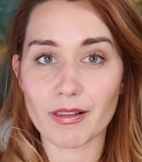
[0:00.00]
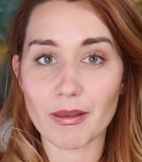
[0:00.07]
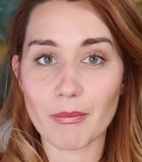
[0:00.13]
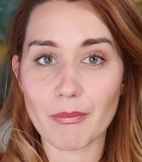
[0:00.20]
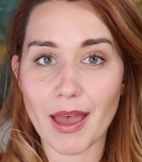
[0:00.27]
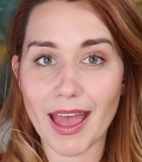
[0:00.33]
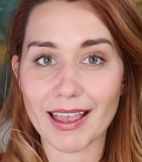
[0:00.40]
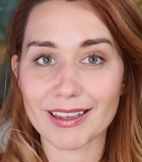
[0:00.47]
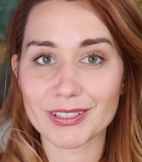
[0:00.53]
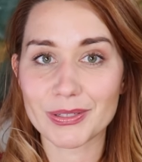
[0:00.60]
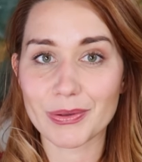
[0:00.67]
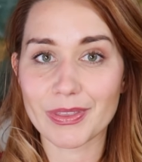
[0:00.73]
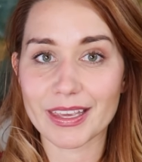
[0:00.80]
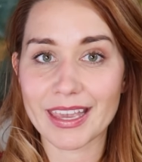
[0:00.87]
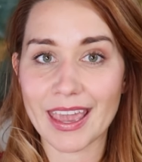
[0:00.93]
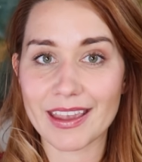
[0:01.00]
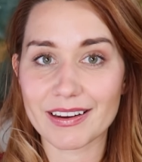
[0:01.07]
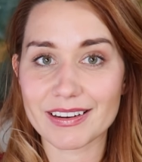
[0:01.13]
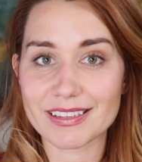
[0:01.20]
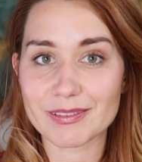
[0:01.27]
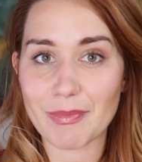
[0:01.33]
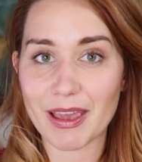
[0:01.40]
Welcome back to The
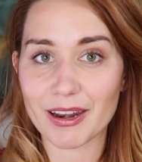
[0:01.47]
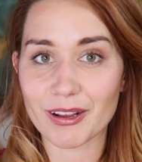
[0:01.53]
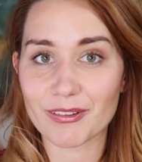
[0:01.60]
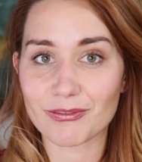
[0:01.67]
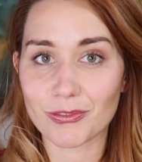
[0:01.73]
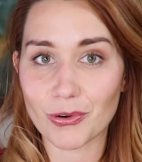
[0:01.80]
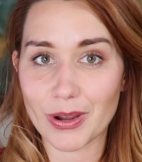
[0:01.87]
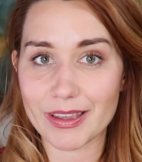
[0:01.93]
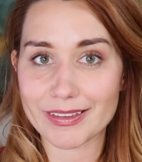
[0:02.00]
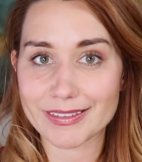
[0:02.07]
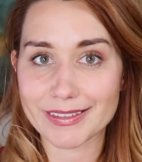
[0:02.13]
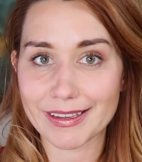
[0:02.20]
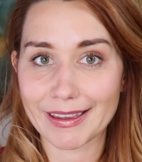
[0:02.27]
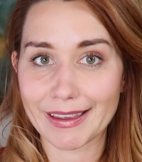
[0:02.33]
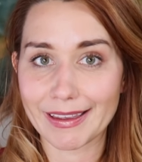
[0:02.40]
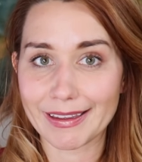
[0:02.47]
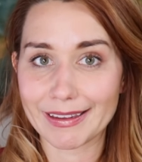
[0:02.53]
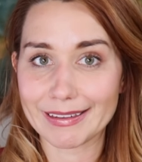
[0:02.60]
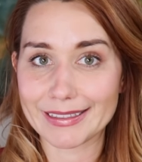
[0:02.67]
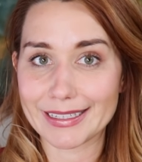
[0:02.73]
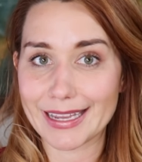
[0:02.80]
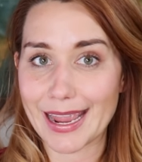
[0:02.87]
Charismatic Voice.
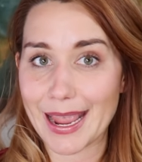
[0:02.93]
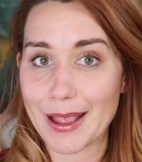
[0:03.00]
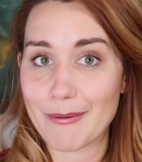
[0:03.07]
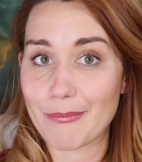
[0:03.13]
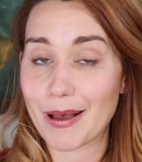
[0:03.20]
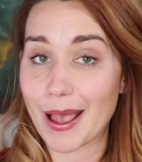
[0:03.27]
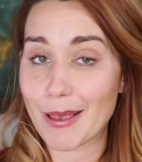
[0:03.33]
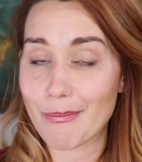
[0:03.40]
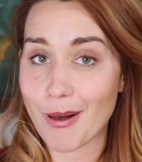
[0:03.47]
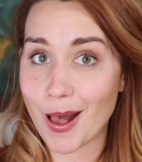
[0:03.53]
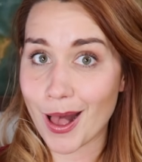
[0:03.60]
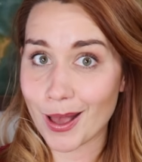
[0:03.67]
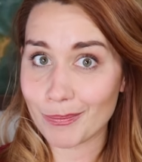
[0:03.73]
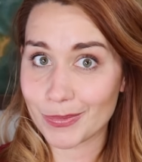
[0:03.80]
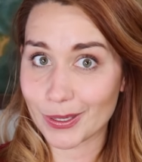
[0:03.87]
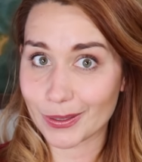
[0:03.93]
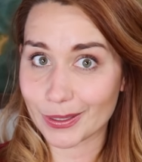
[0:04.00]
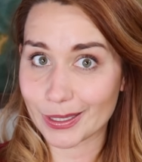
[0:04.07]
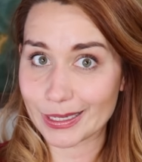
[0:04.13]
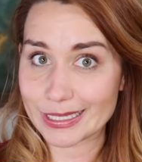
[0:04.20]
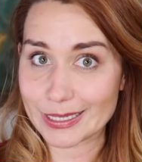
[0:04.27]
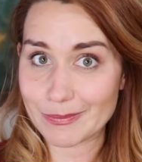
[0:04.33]
Today, by
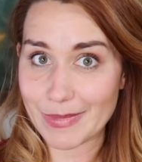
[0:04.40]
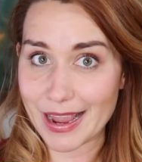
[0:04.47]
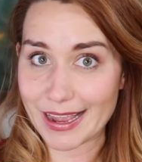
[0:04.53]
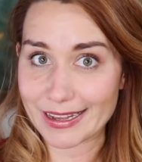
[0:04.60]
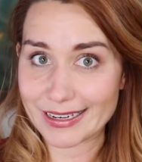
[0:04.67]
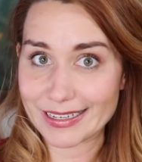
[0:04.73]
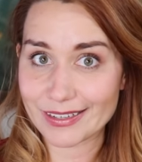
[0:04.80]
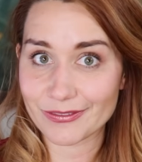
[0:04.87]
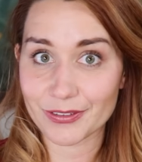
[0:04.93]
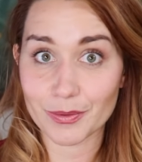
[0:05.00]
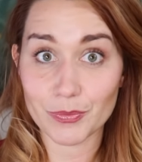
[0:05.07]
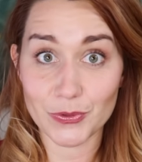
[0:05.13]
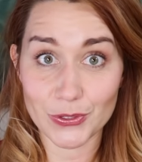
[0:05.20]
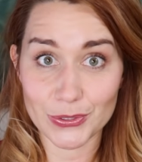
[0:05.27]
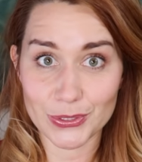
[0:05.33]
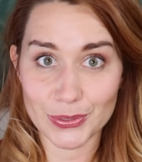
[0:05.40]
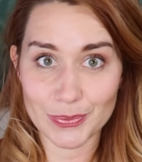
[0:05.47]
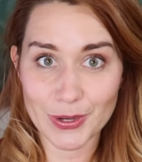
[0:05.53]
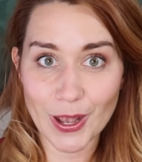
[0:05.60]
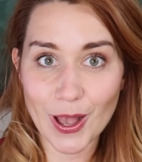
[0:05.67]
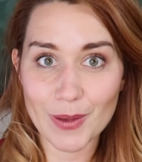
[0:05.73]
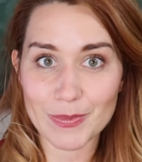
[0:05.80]
popular demand from
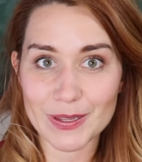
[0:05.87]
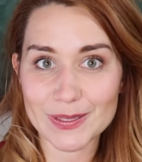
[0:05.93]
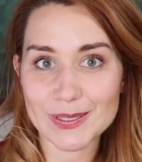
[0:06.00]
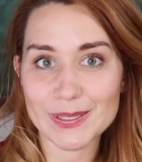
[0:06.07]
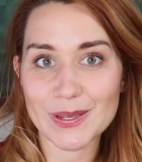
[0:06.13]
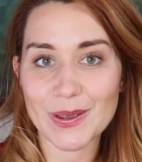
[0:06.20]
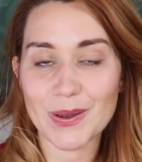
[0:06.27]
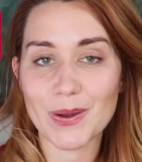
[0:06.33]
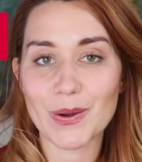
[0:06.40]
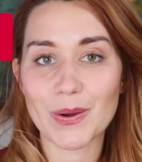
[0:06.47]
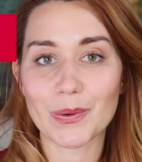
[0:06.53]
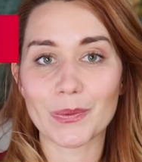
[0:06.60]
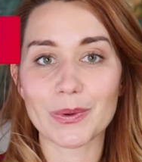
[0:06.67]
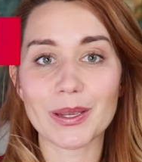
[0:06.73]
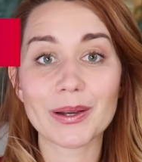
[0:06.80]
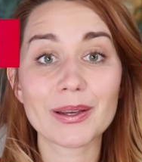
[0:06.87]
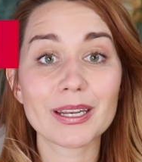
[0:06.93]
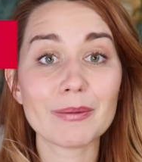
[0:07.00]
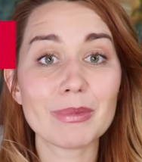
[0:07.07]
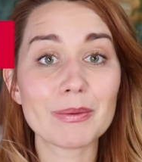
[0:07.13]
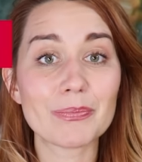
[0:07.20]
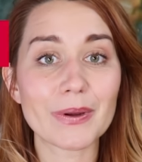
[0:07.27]
YouTube comments, we are
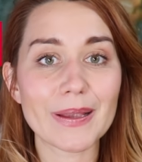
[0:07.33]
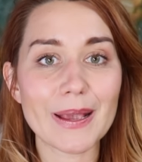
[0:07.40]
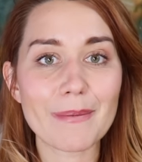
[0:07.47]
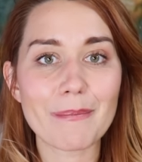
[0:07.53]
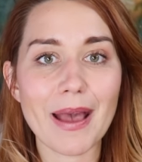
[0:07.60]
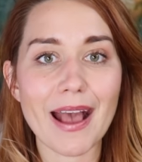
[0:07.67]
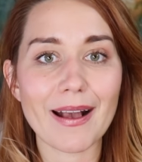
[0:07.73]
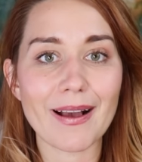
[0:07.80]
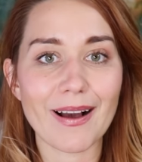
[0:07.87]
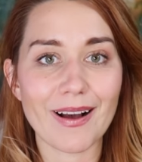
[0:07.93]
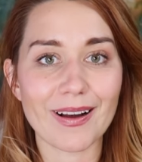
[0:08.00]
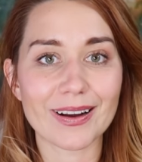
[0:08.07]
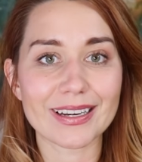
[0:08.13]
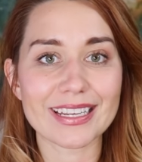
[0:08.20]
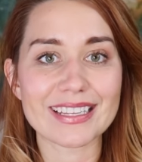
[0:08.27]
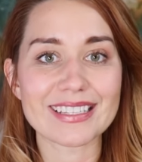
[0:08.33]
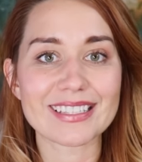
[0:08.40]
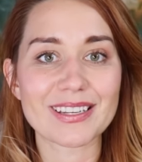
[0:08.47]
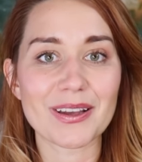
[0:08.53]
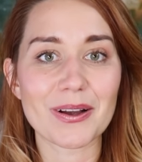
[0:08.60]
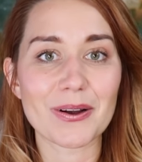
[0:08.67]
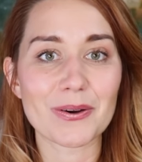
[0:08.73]
going to be bringing back
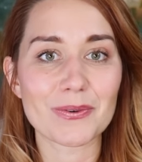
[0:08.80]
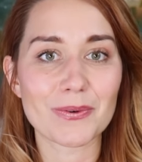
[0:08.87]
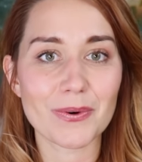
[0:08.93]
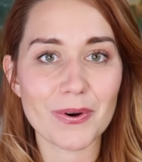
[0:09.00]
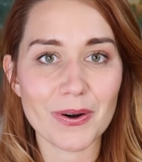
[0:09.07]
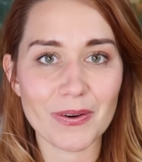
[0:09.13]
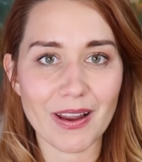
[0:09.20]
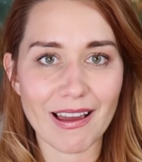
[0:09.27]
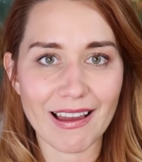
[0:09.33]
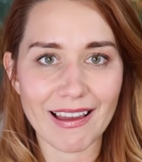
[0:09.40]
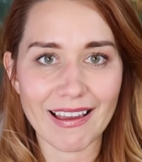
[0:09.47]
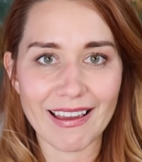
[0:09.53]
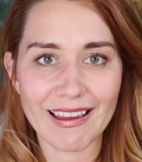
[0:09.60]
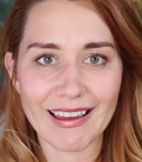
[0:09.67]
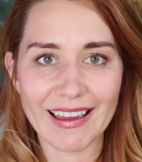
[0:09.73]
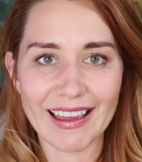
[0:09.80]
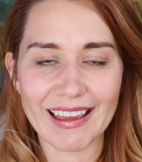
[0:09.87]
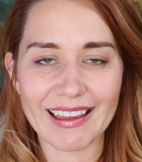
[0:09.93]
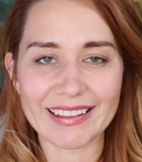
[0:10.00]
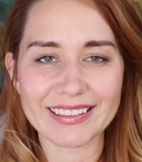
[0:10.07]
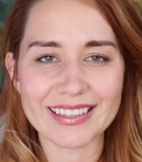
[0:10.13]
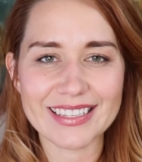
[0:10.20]
artist Aurora
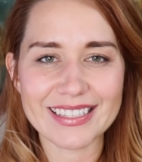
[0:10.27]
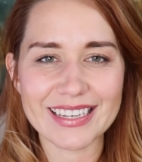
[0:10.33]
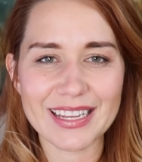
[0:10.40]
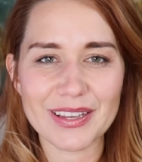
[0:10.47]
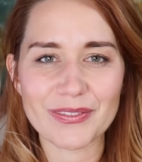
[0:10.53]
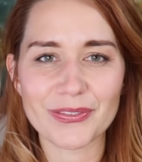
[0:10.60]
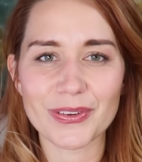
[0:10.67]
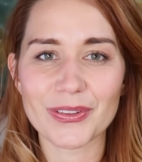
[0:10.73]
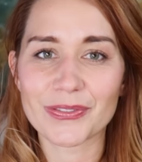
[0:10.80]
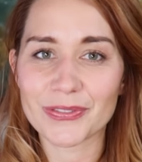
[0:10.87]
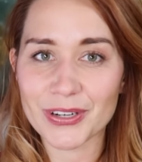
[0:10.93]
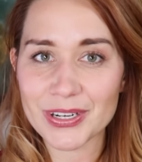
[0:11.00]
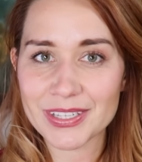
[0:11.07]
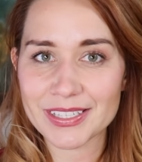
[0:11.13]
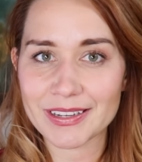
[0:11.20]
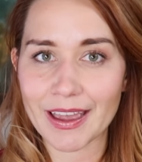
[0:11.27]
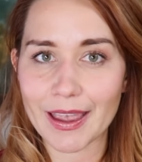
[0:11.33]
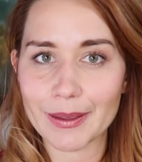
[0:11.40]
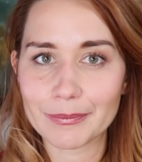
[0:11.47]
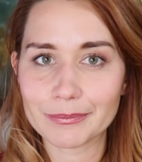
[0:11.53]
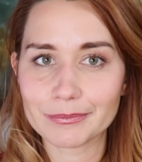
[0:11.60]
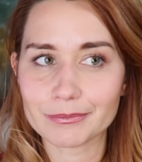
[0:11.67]
and listening for the first
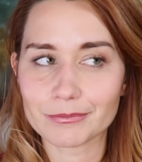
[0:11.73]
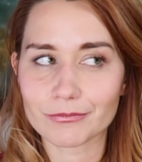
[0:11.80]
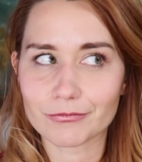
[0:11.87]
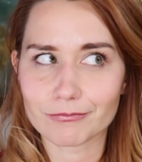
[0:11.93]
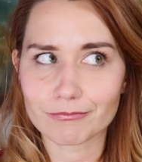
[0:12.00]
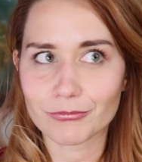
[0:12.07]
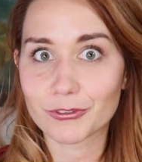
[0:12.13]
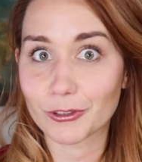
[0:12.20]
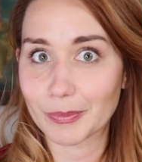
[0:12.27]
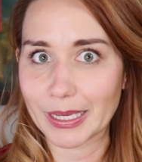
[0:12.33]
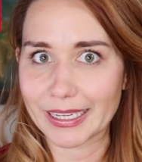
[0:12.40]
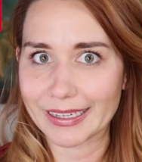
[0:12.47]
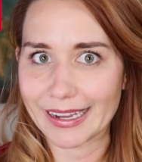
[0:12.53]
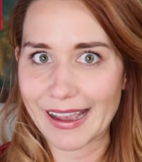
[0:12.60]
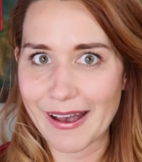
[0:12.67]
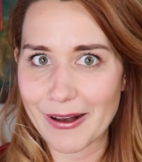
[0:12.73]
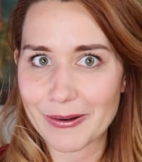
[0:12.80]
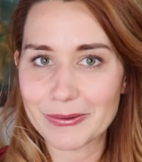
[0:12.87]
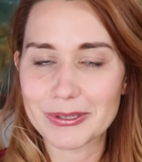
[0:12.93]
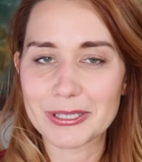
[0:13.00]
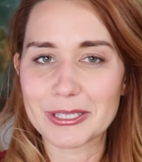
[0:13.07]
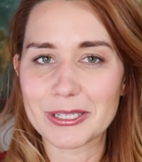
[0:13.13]
time, for me
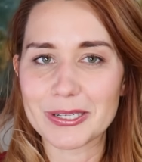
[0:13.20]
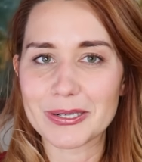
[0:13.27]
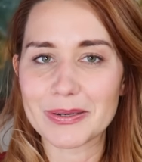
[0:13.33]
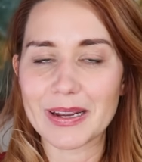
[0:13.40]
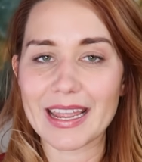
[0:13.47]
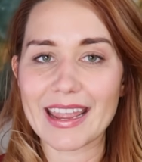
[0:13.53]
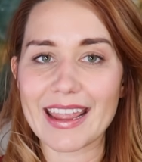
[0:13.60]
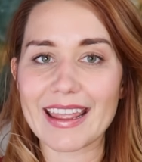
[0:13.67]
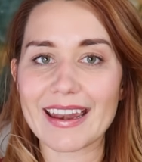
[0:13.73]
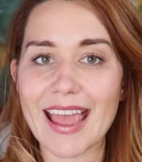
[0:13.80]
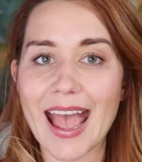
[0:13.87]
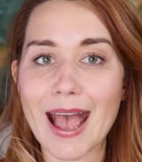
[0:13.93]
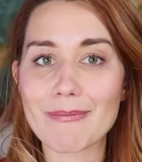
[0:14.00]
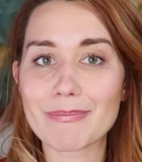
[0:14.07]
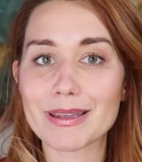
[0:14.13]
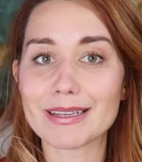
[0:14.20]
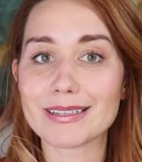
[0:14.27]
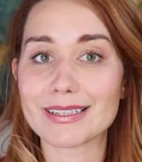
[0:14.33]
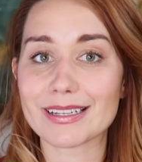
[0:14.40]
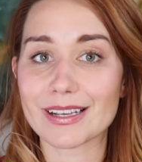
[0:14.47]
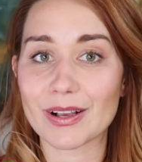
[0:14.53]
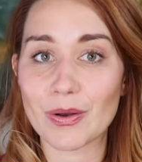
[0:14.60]
anyhow, to It
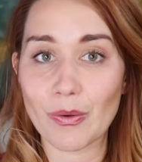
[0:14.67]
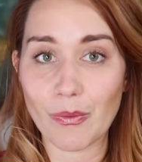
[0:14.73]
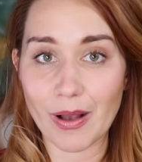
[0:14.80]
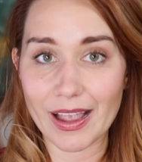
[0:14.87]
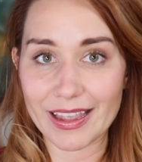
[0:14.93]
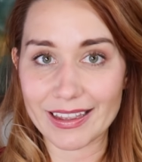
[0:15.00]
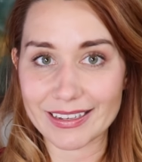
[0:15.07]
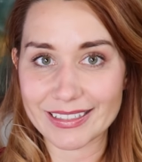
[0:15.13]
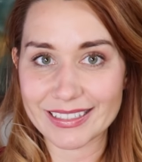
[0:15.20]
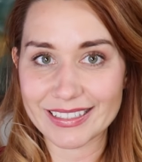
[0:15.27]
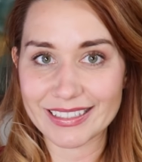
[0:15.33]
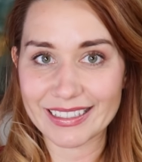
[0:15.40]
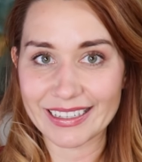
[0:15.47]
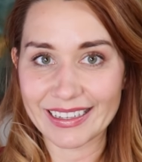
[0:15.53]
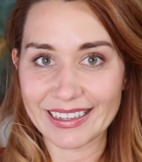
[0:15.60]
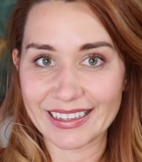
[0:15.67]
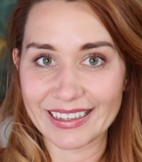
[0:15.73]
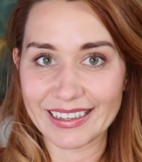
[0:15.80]
Happened Quiet.